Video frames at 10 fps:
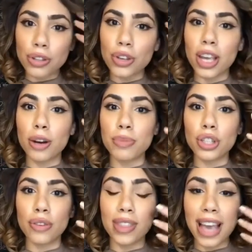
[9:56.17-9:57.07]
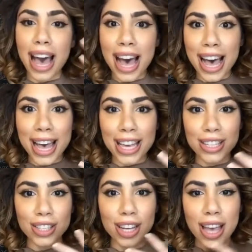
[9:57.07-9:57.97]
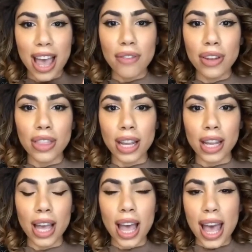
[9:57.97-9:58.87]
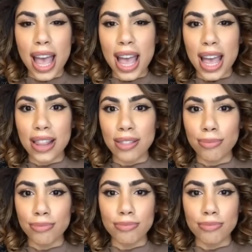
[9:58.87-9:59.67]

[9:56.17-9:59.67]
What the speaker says: You can observe the eyes, everything. And